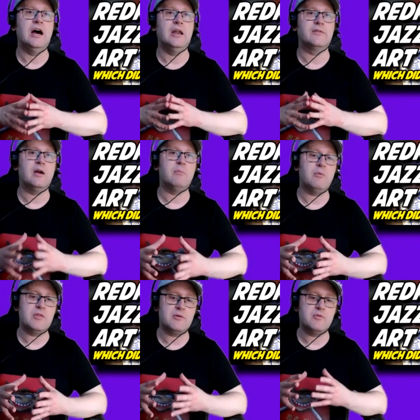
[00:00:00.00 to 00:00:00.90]
and I've come
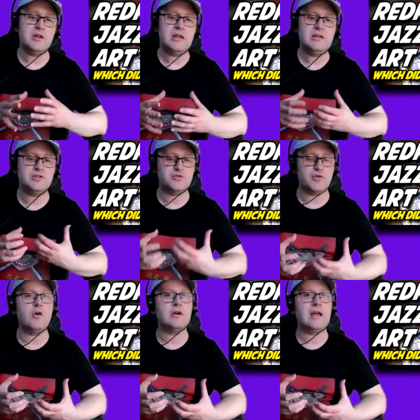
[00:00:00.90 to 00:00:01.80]
up with a really
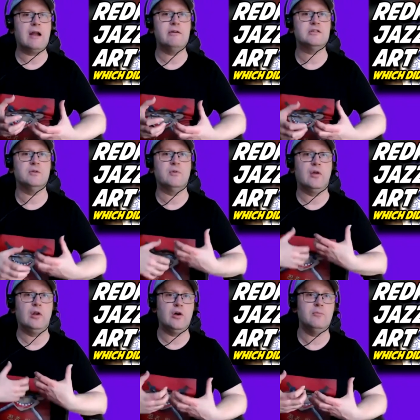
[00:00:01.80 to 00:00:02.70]
strong character with
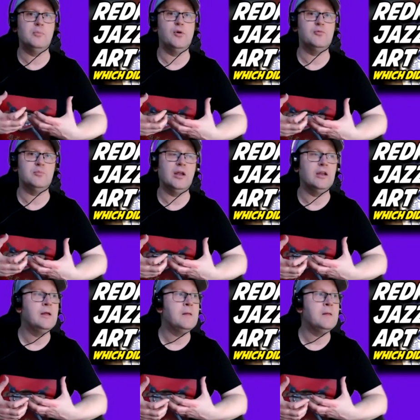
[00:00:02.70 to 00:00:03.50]
a lot of movement.